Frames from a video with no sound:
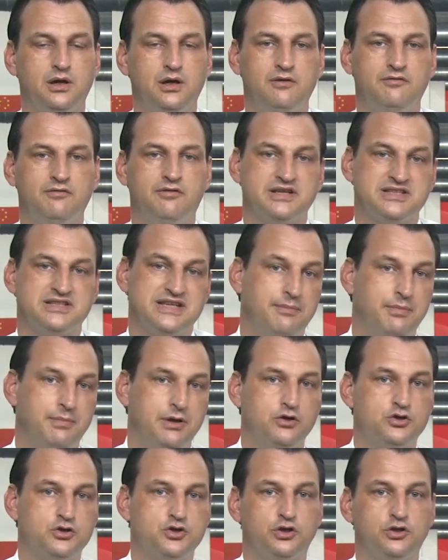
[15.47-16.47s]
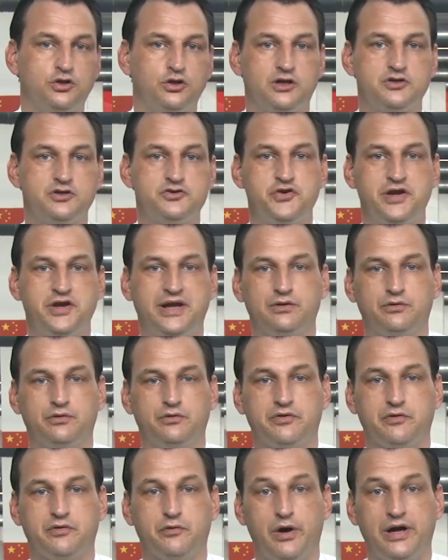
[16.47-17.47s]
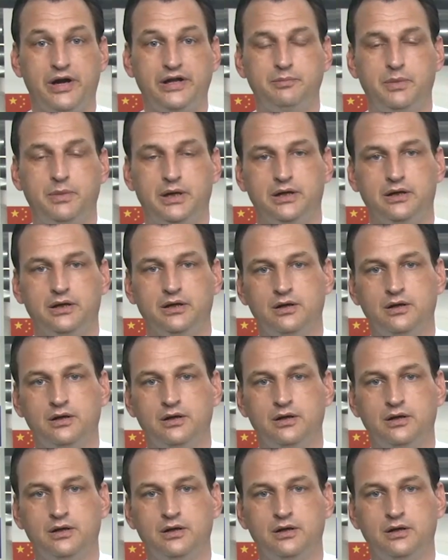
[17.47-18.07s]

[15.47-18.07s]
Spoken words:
For example, you should not trade with your rent money.